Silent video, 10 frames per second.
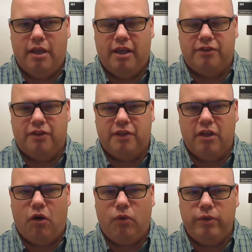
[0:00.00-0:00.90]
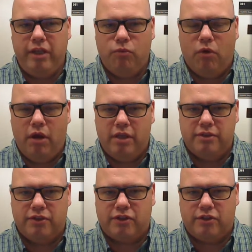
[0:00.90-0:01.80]
is that the only
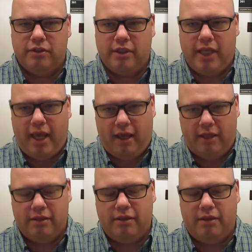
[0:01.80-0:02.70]
ones yet